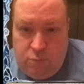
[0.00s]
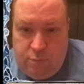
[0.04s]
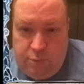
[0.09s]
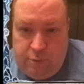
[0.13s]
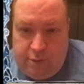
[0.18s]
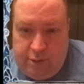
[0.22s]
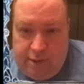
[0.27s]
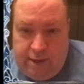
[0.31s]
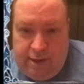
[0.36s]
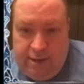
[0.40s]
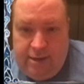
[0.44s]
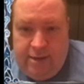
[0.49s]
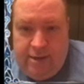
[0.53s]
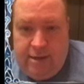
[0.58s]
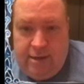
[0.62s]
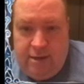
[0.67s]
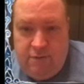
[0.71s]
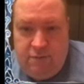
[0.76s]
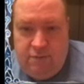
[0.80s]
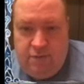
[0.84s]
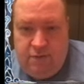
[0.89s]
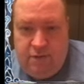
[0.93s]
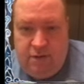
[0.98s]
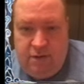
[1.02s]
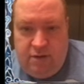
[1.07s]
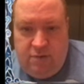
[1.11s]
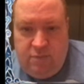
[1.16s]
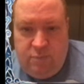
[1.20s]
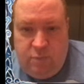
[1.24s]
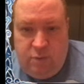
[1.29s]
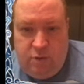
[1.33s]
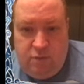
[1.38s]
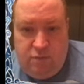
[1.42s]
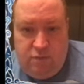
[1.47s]
play it, if it has
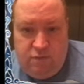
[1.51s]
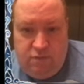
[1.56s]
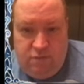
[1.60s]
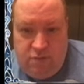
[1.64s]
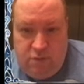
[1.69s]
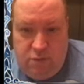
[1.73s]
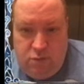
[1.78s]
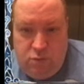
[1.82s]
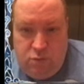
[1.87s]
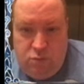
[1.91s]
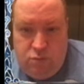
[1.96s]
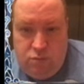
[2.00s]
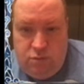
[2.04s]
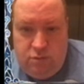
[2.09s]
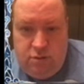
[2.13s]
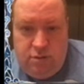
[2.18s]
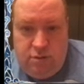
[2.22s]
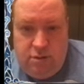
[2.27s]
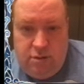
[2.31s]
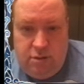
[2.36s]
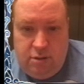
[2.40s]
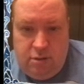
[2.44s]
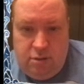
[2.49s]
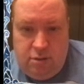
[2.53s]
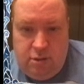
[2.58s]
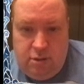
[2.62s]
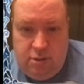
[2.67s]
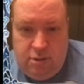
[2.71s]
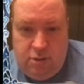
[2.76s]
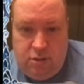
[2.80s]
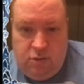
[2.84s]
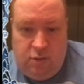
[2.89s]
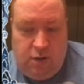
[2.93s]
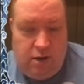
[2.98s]
been fused, you get
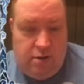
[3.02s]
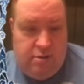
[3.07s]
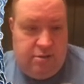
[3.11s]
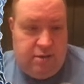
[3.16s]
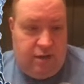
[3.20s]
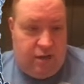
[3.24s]
to create a